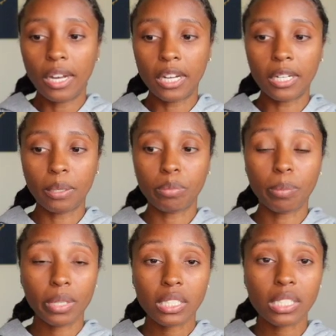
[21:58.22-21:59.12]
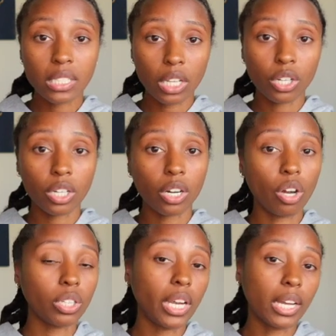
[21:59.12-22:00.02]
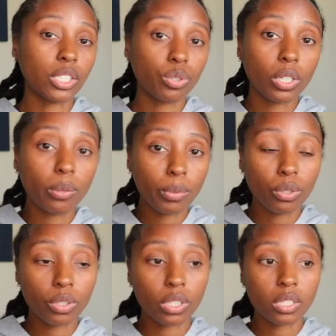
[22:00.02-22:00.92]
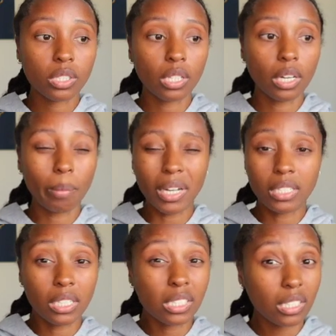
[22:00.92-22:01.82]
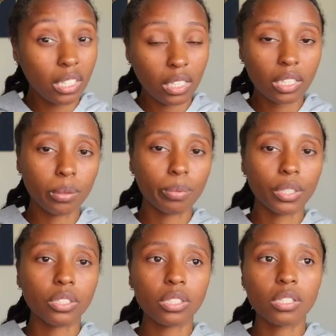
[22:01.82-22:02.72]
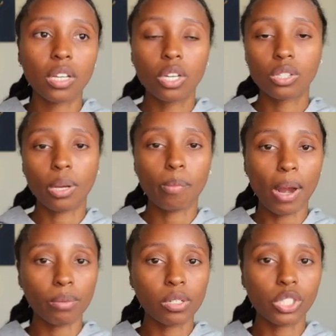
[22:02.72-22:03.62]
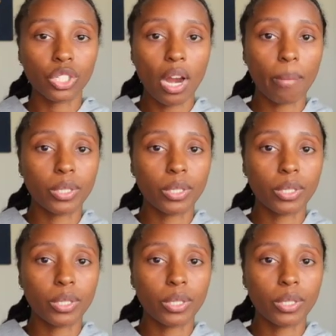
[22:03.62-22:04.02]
The business center only has 3 computers. I didn't see any printers, so I'm not really sure how